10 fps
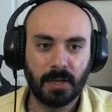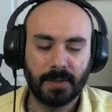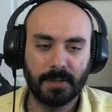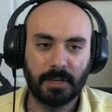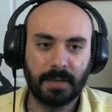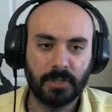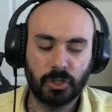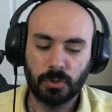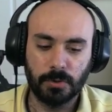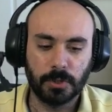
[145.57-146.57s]
Then you have these
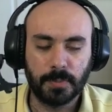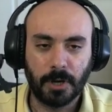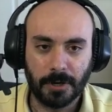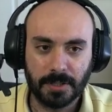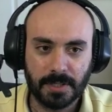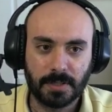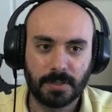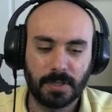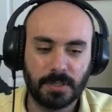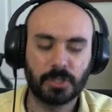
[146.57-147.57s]
shoulder parts,
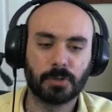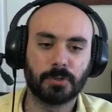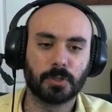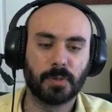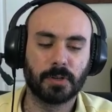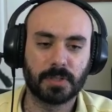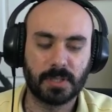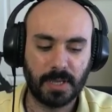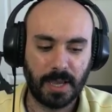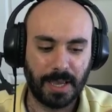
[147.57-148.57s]
and these shoulder
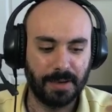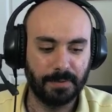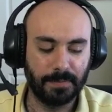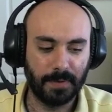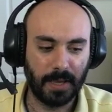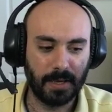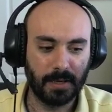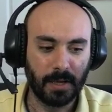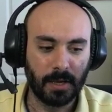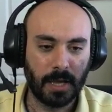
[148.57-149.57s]
parts have
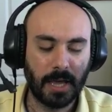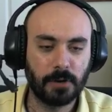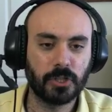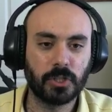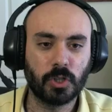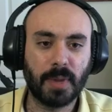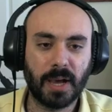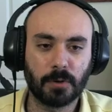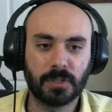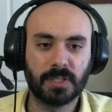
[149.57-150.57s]
a energy 2
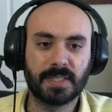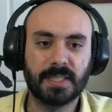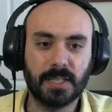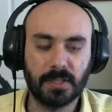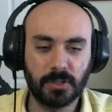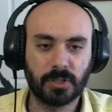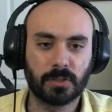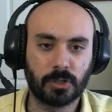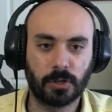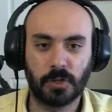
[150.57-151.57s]
power to siege,
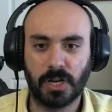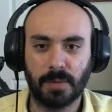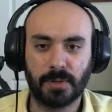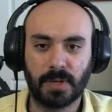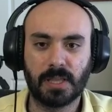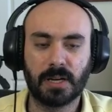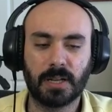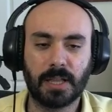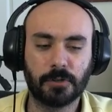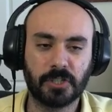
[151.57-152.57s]
charge up, and then an
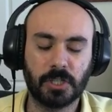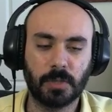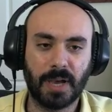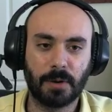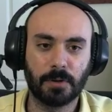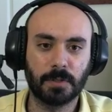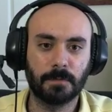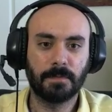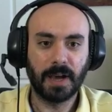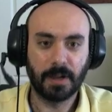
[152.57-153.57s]
energy 2 power to
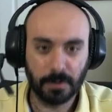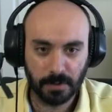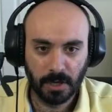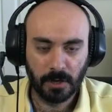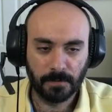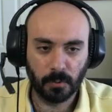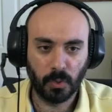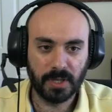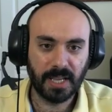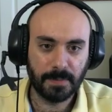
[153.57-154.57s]
fire for
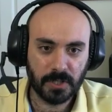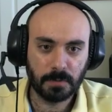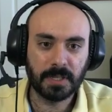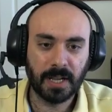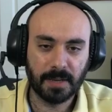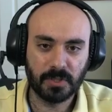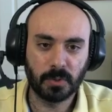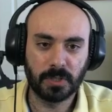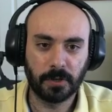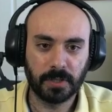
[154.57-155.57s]
1 damage 3 times to
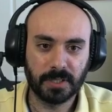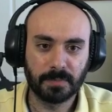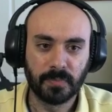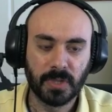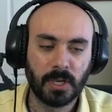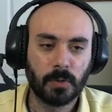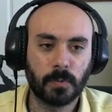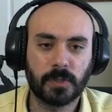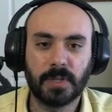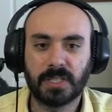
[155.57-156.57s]
a target.
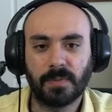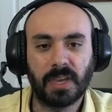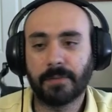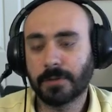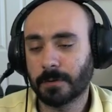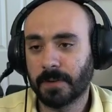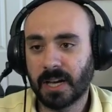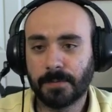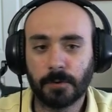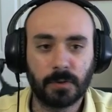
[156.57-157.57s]
Which means if they have
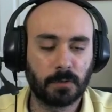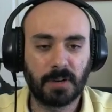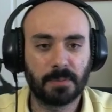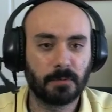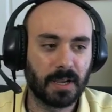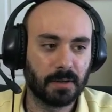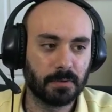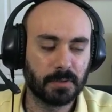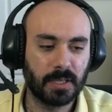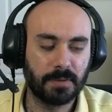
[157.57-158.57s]
survivor, it'll wrap
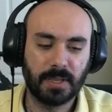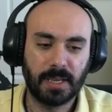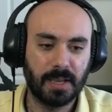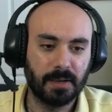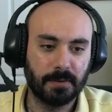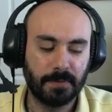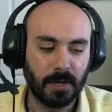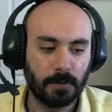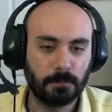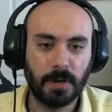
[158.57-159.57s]
around. If they have
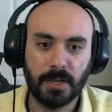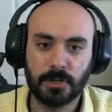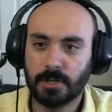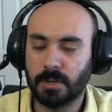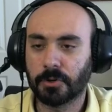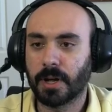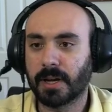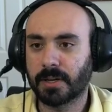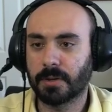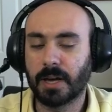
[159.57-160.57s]
rage, it'll
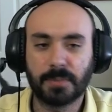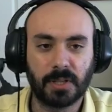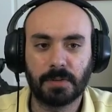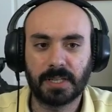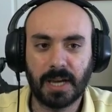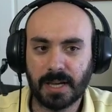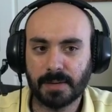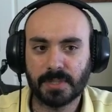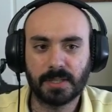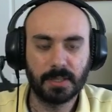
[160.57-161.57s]
proc up to 3
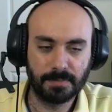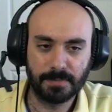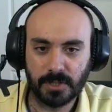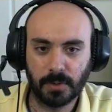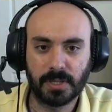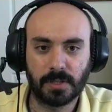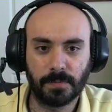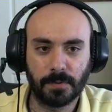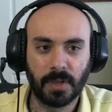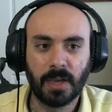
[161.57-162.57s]
times, so on and so
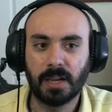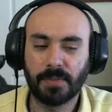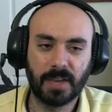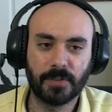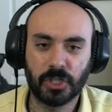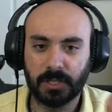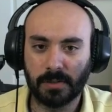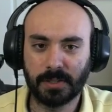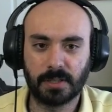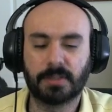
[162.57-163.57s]
forth. If they have a
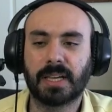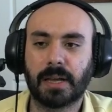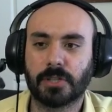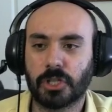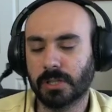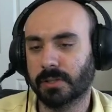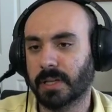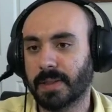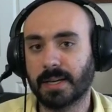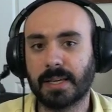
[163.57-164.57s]
shield, it'll take out the shield
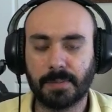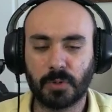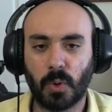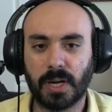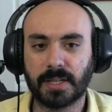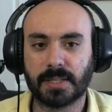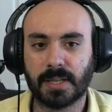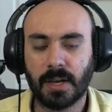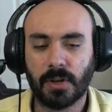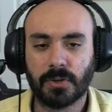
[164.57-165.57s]
and then hit them twice.
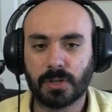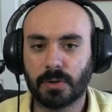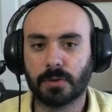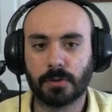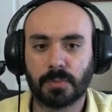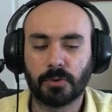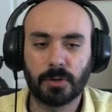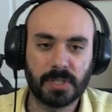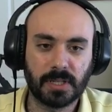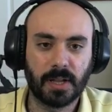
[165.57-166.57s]
So there's
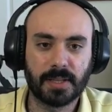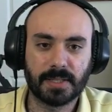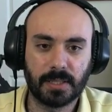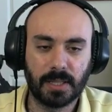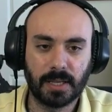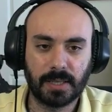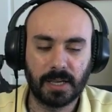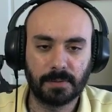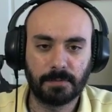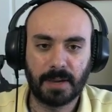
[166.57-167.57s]
pros and cons to that
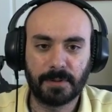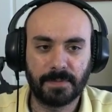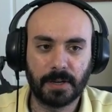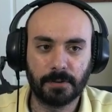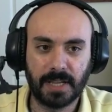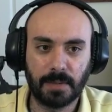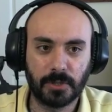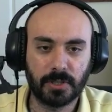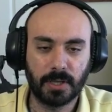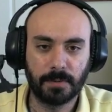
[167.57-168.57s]
kind of rapid fire
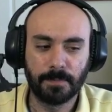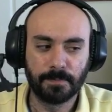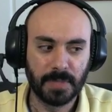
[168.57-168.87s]
damage there.